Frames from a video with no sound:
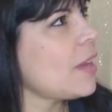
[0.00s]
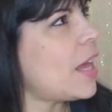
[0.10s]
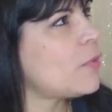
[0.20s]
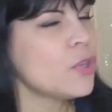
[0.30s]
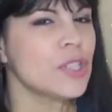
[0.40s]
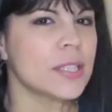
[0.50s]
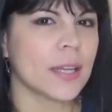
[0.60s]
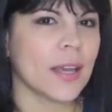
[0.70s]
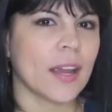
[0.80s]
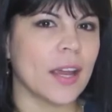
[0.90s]
at first,
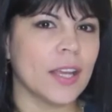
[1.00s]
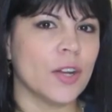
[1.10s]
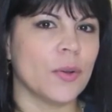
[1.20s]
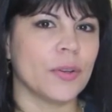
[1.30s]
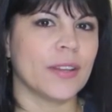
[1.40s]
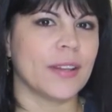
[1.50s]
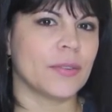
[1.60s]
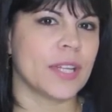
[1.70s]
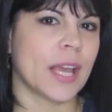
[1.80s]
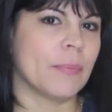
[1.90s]
you know, they
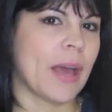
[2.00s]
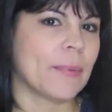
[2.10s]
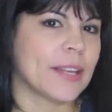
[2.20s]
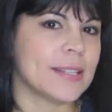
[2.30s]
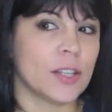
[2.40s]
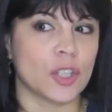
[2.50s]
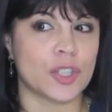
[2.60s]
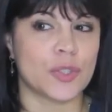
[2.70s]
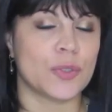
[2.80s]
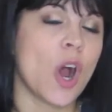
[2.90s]
were taken back because it
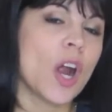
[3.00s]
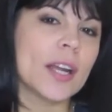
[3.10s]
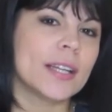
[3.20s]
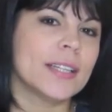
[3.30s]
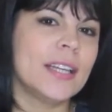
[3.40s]
looks too dark.